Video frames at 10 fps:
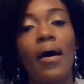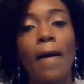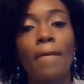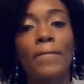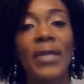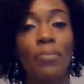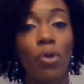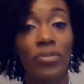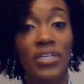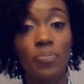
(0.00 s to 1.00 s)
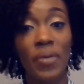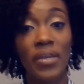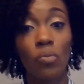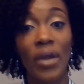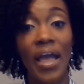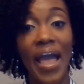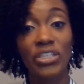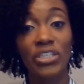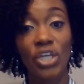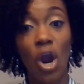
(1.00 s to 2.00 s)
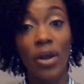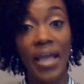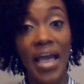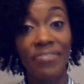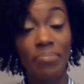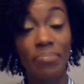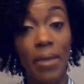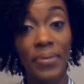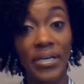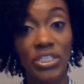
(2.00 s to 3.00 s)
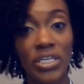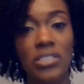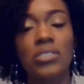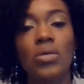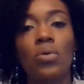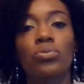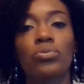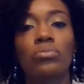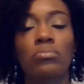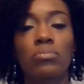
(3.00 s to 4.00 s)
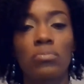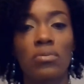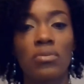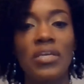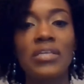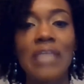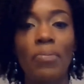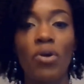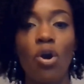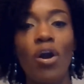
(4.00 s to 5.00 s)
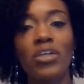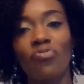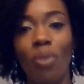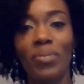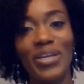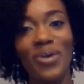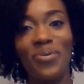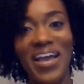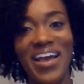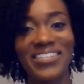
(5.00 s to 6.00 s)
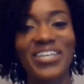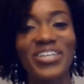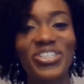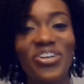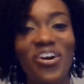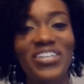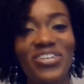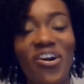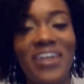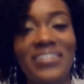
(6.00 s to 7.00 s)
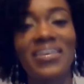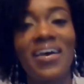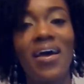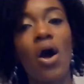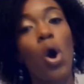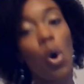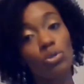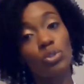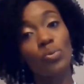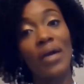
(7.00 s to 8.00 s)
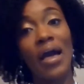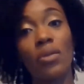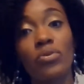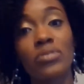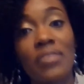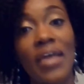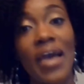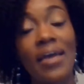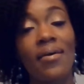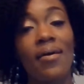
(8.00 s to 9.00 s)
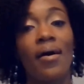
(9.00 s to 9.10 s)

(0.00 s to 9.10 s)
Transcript: But I'm only spending what I actually already have in my budget. So these type of cards, formerly known as charge cards, hold you accountable to that,